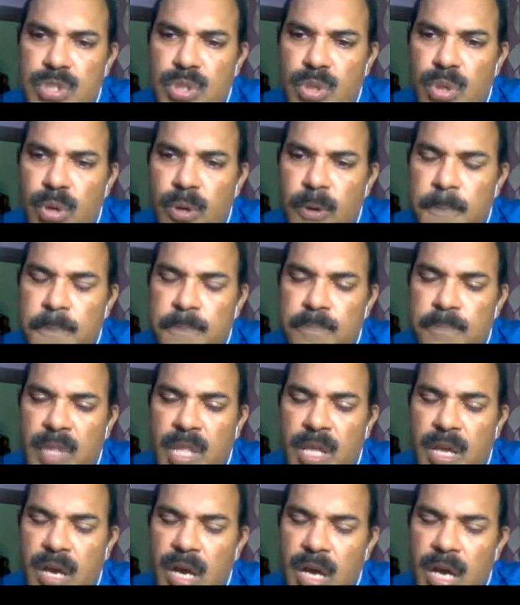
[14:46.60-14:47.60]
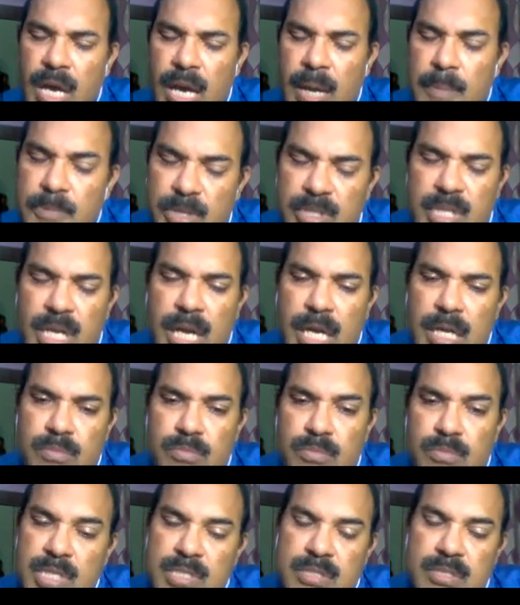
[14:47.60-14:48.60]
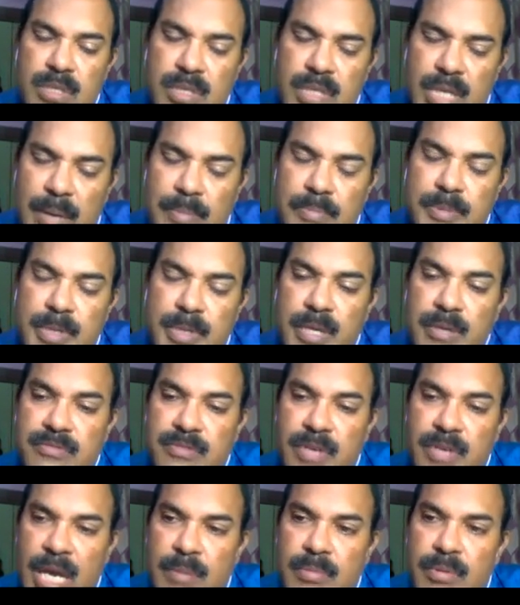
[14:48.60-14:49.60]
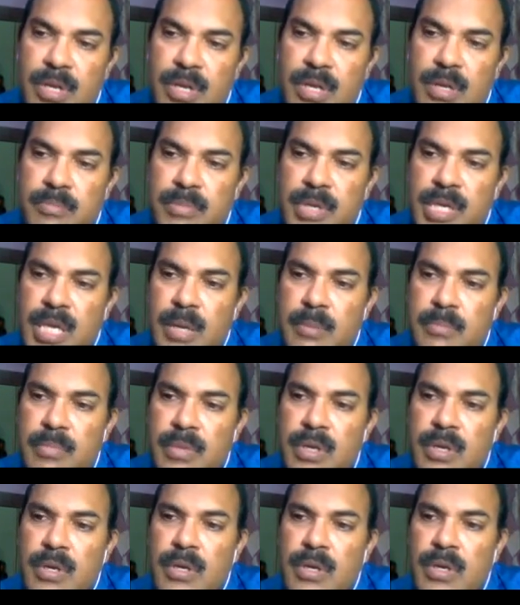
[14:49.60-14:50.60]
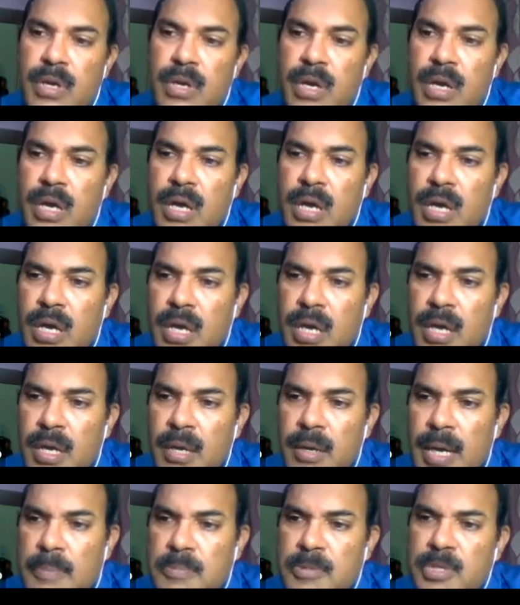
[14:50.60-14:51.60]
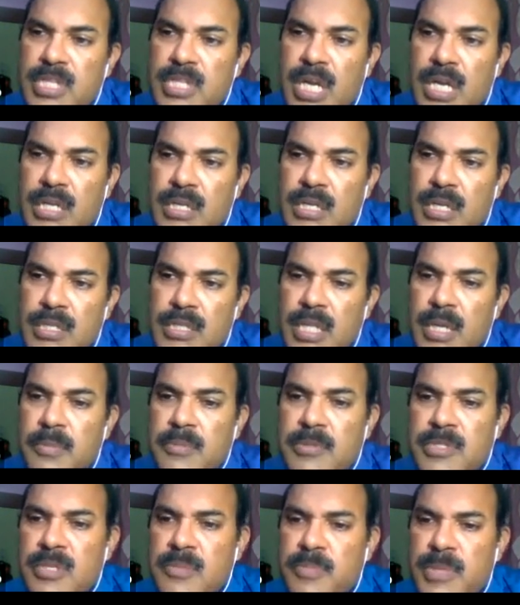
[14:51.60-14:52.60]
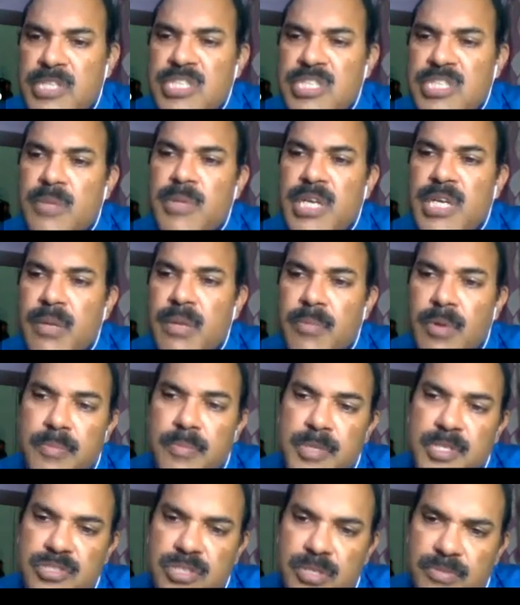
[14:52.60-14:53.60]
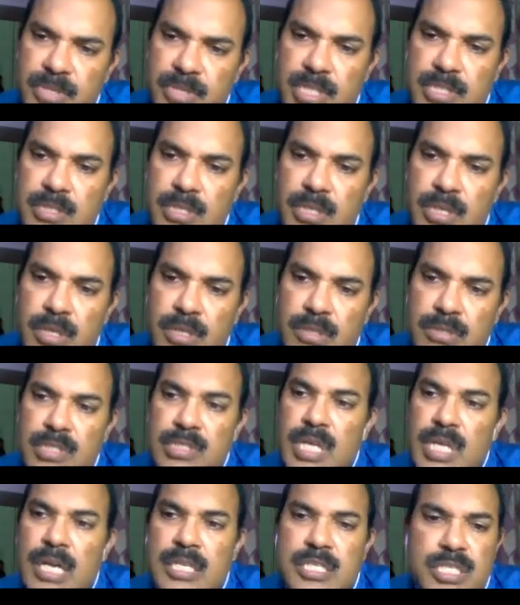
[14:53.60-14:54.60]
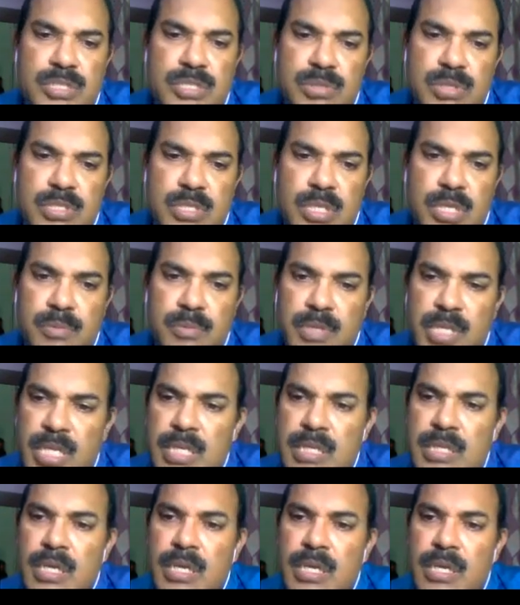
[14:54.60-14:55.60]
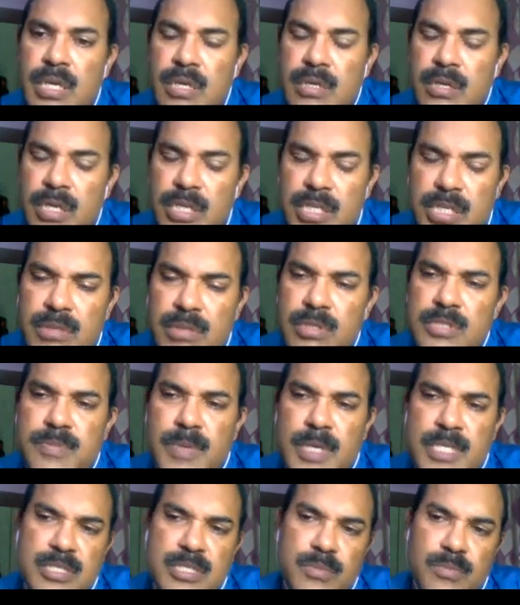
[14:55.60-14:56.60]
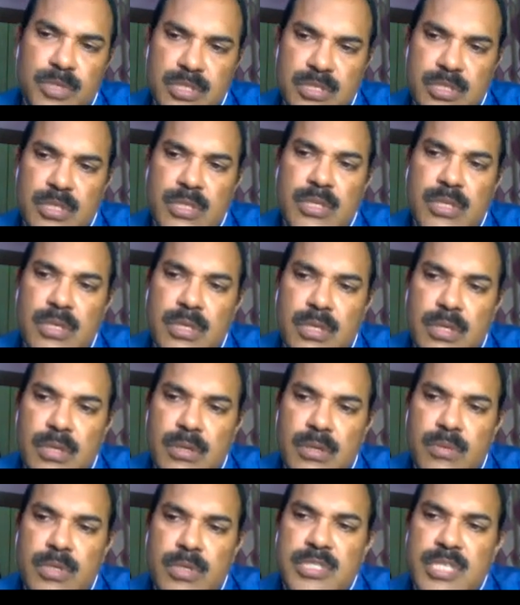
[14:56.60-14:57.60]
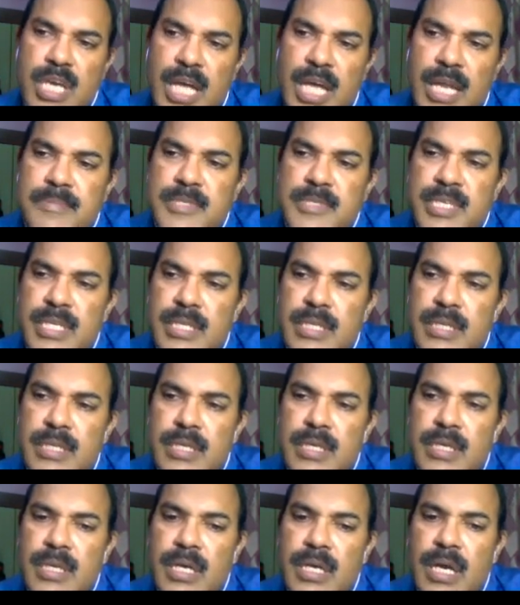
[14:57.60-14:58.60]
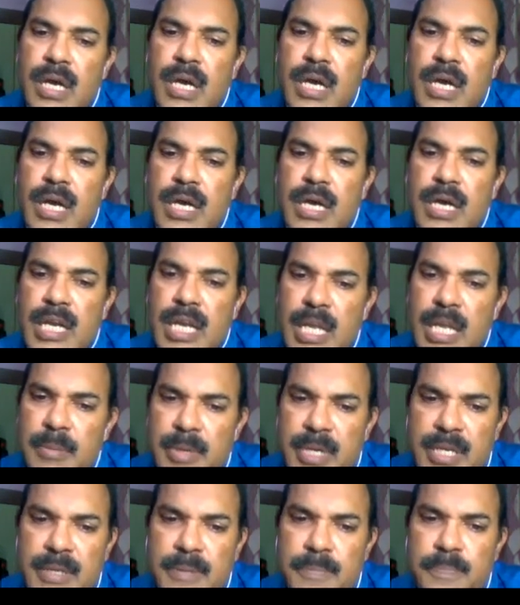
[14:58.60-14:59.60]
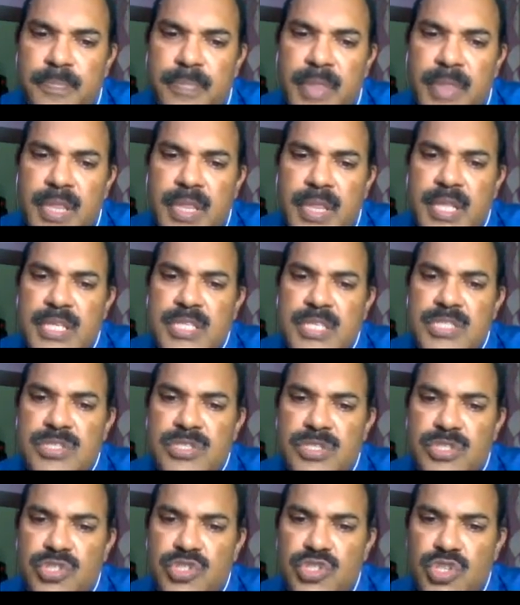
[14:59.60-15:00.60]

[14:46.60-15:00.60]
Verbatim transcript: So uh, after that, once the graft became viable, became uh, after that, they, the patient may develop stiffness. So in that situation, you need a continuous passive motion, which helps in uh, relieving this